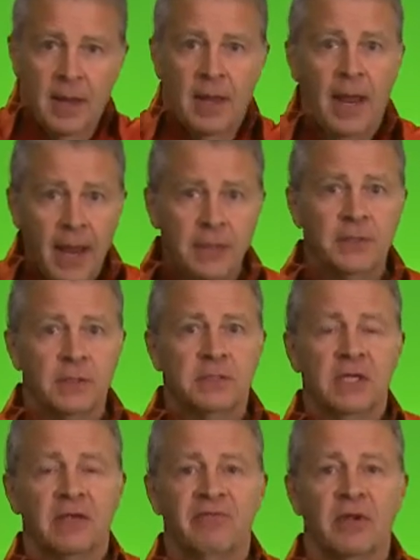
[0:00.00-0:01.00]
And your
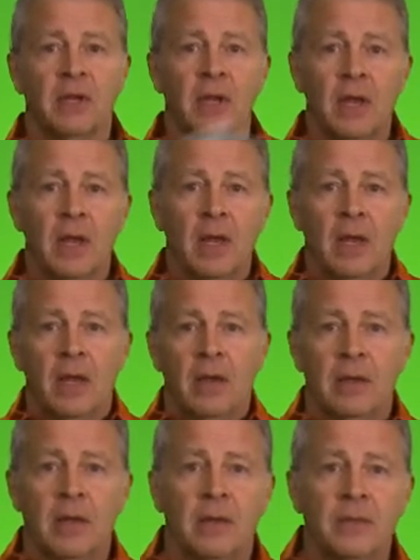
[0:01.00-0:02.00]
TV.
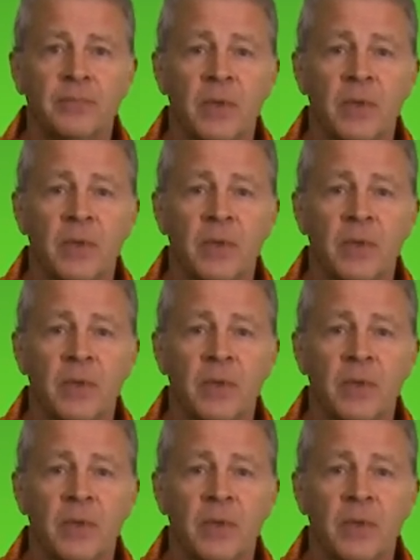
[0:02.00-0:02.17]
Huh.